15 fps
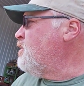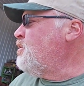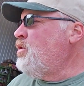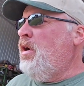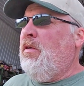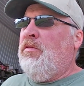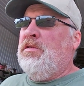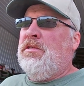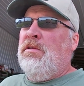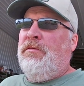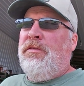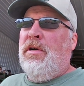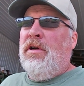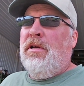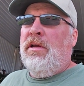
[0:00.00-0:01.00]
to travel so
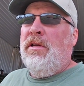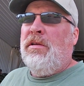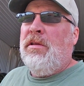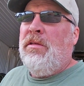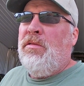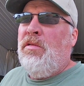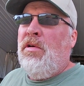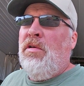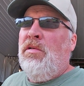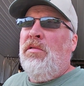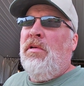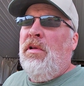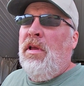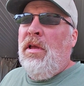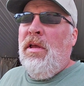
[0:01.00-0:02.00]
far to get to the road,
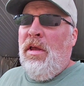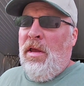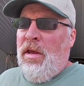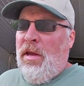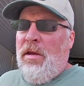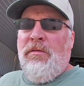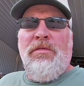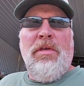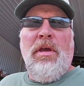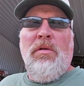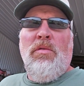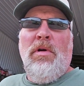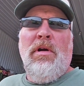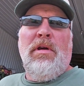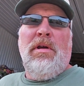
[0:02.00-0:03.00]
if they
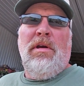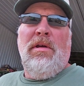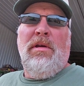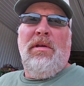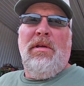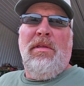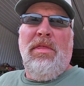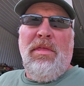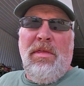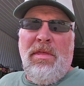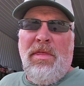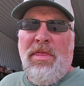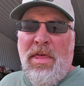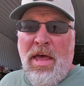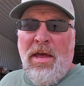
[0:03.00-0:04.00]
work
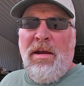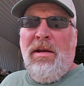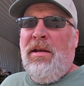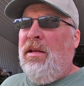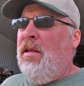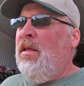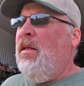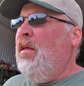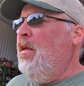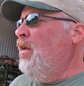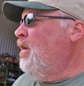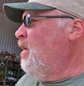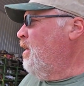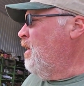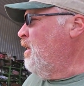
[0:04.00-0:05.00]
then,
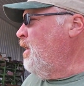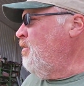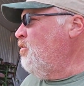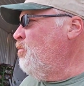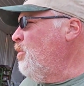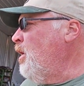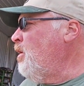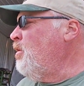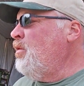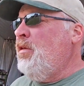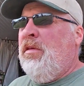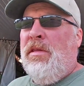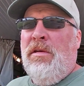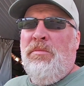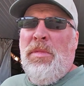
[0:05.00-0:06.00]
and even better
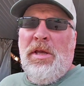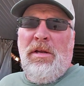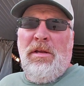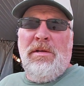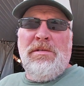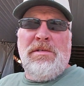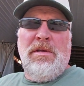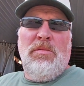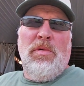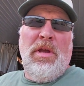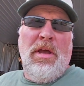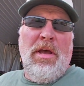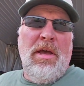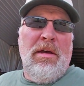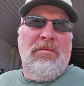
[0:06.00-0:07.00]
than the Midlands that
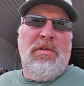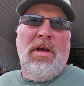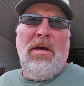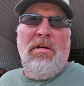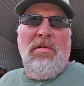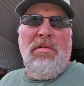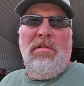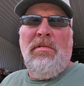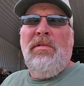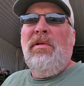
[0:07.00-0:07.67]
we have now,